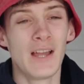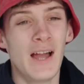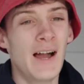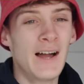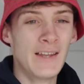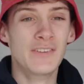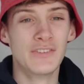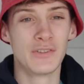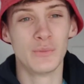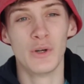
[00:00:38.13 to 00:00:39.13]

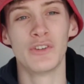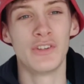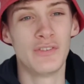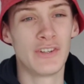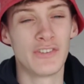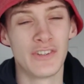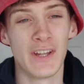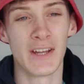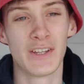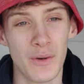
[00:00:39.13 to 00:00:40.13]
And once you've listened to
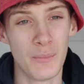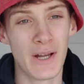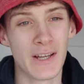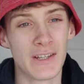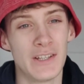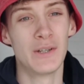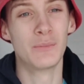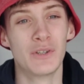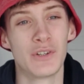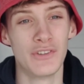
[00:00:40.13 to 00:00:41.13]
that, come back and
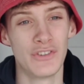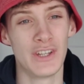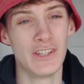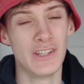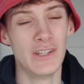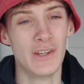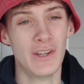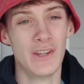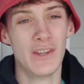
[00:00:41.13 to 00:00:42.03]
we'll continue